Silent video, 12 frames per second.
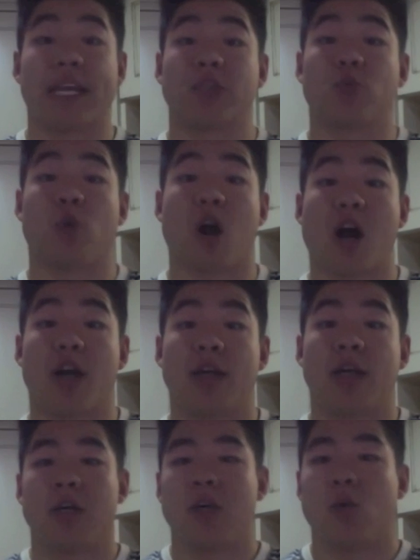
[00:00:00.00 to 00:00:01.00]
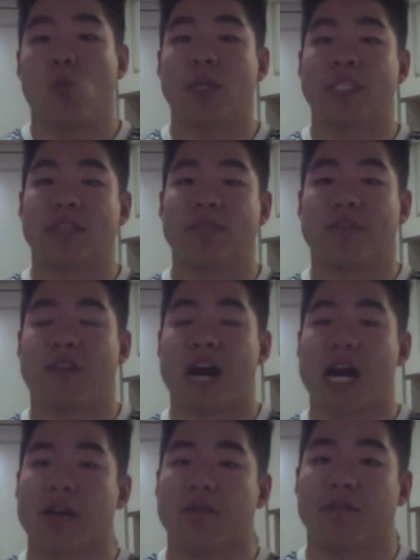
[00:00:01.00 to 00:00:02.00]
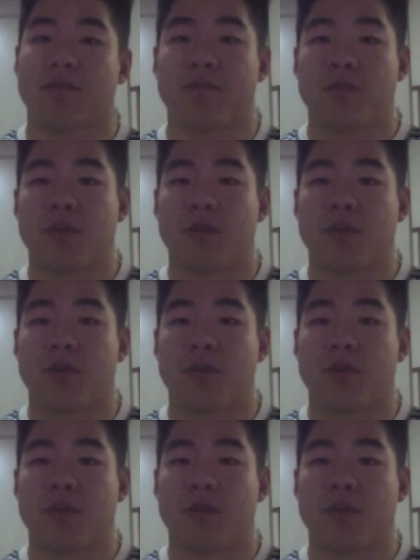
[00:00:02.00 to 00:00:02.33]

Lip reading: squat, 175